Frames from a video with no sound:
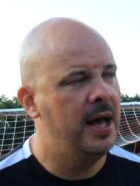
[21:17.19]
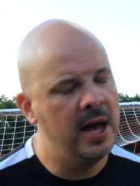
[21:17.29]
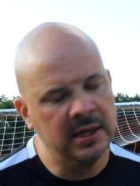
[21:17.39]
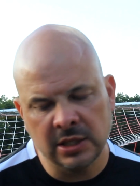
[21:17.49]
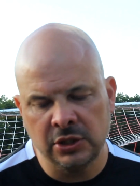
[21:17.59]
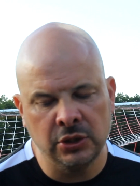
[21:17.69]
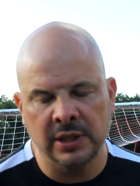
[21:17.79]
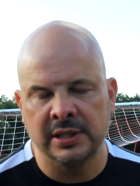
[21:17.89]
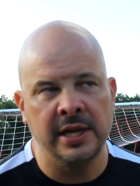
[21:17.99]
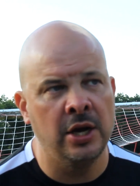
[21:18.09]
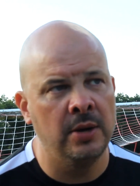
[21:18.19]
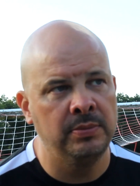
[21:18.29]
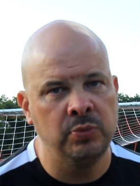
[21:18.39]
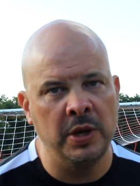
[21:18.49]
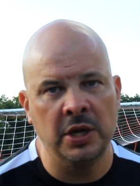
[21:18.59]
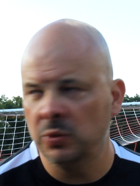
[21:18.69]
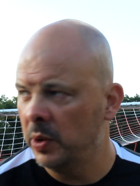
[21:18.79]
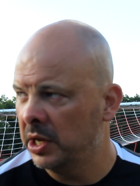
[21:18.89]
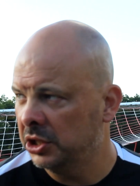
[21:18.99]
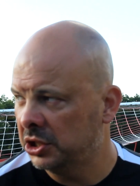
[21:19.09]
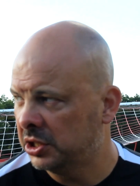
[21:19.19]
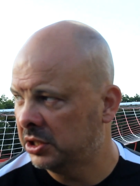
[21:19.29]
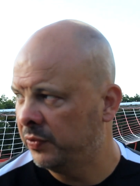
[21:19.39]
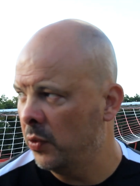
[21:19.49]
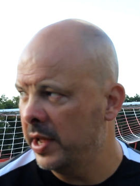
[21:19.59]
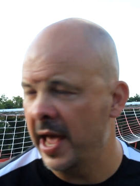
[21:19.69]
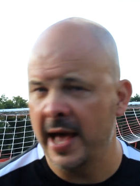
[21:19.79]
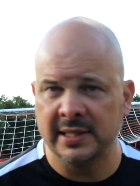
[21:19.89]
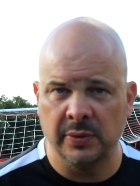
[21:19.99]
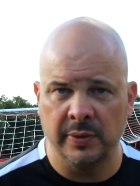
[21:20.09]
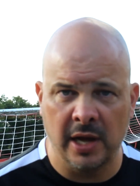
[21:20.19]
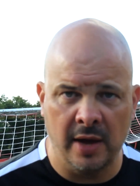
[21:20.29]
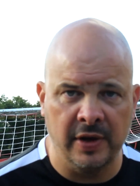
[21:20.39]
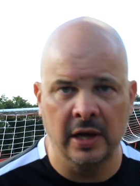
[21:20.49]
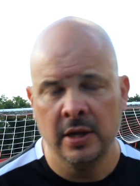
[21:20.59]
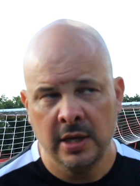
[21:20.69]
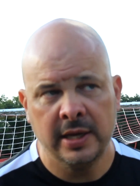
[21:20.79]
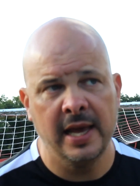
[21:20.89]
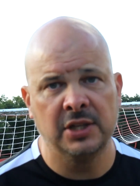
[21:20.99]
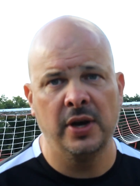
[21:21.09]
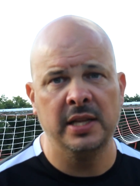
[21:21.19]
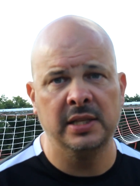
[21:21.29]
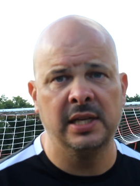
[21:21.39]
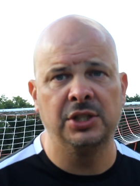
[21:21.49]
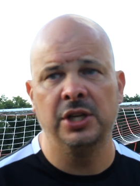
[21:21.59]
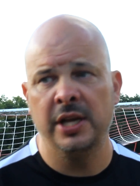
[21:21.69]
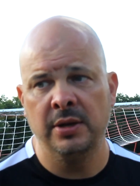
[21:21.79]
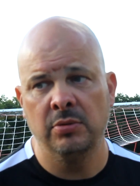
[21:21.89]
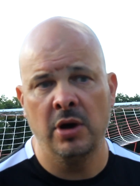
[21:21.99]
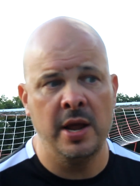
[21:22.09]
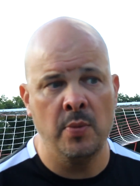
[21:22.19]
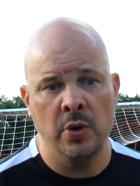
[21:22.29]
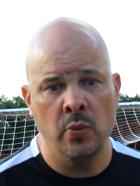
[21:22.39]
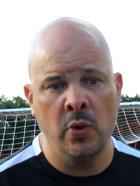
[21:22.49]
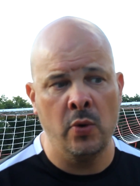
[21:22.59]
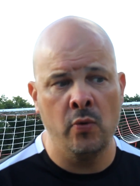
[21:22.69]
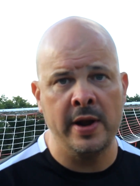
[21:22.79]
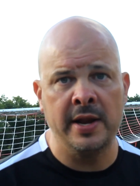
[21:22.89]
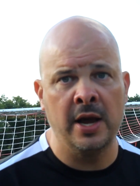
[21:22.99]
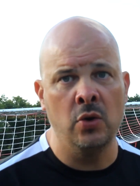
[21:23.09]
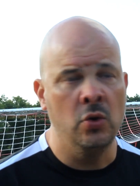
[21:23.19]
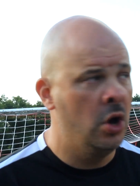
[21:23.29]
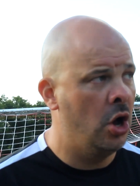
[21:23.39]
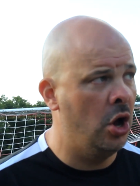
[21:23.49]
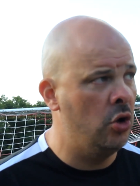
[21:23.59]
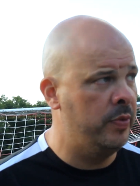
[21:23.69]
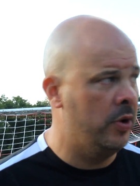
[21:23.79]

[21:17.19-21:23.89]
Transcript: Uh, it doesn't do us any harm. We can we can yeah. just 48 hours to recover, get a training session in, and then we're, we're ready to go. Yeah. I hope